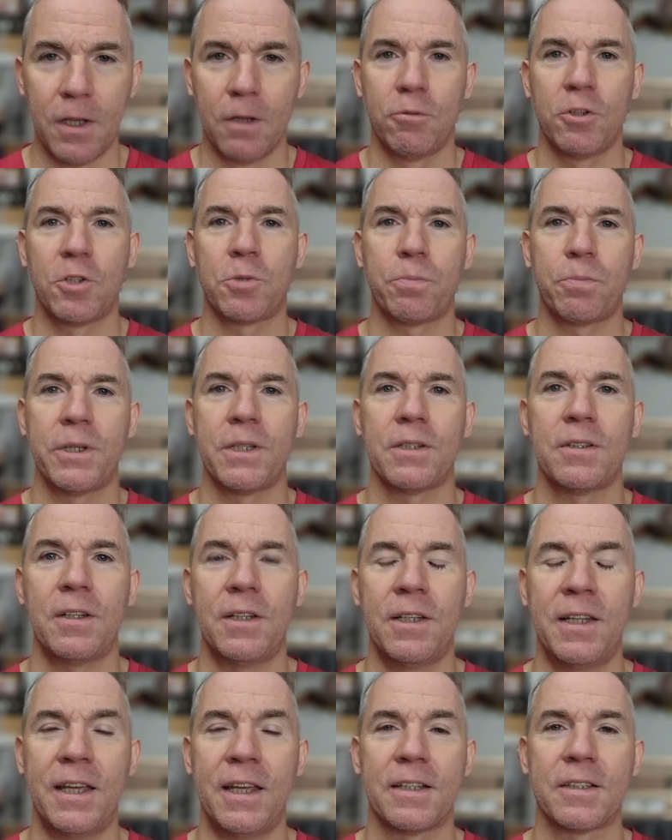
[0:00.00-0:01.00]
Which brings a
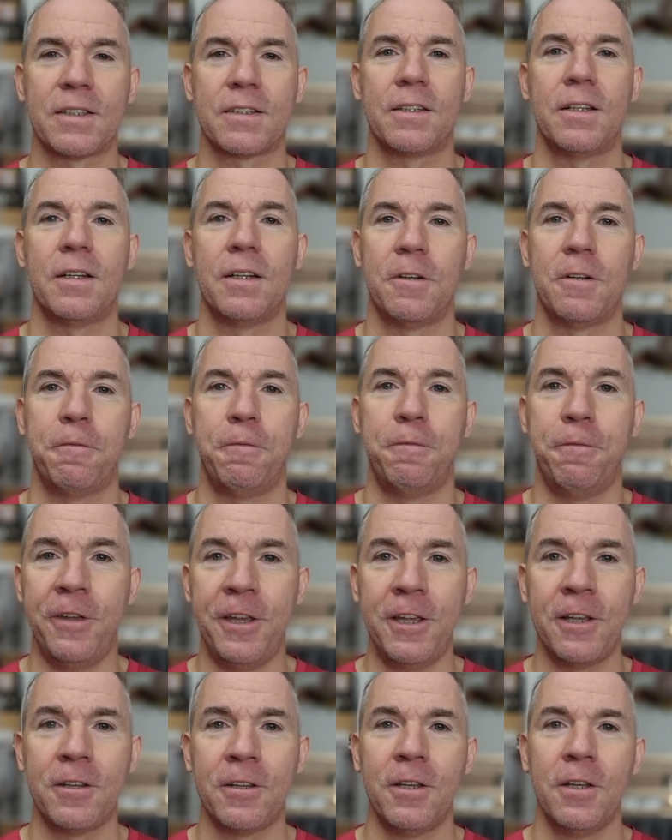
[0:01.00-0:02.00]
next
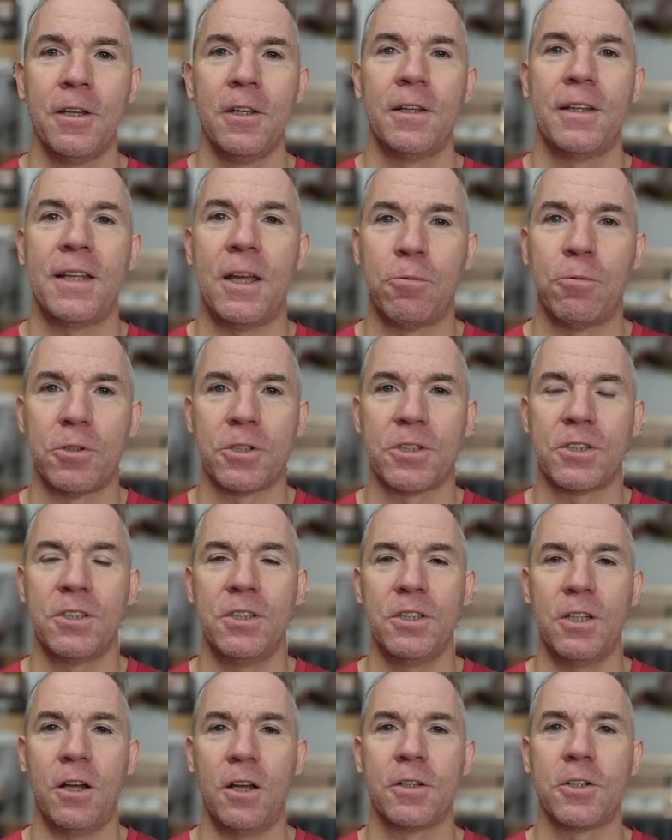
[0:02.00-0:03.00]
thing that was
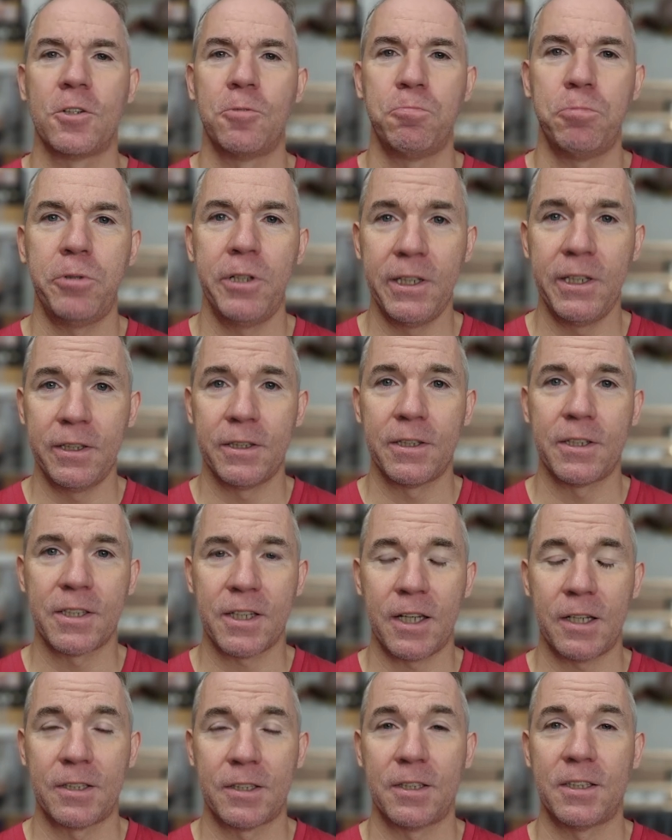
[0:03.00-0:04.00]
not completely
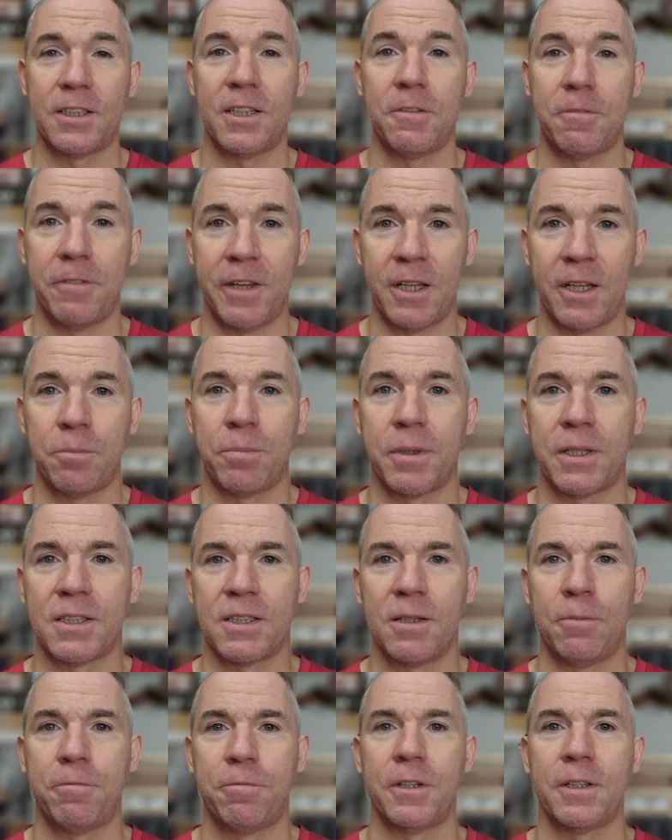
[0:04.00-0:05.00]
discussed at the event, but
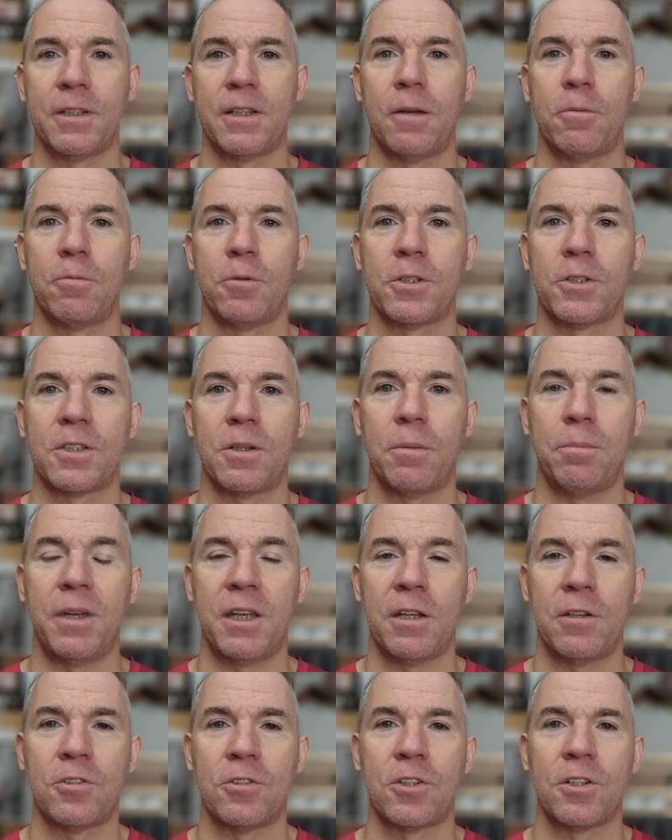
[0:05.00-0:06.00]
something that was
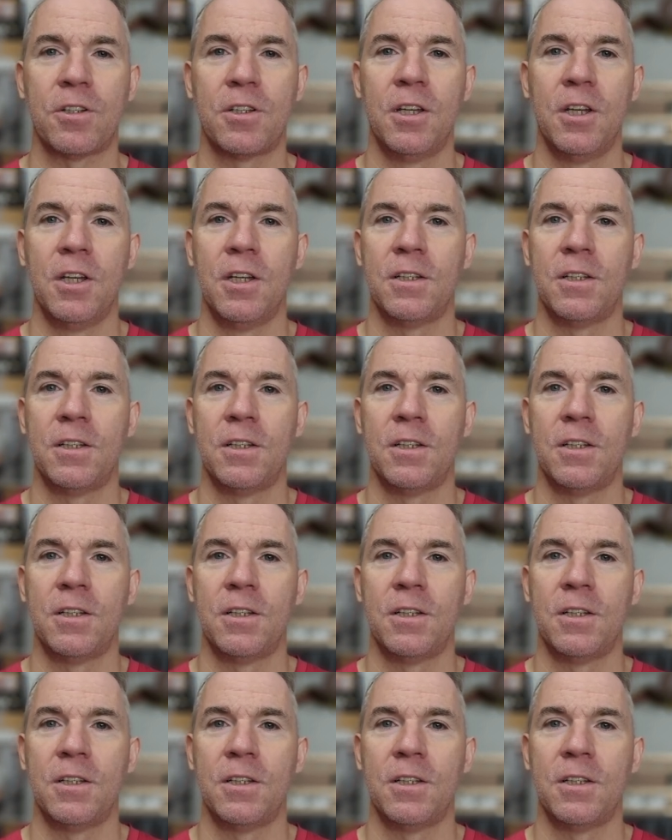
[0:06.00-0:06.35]
mentioned,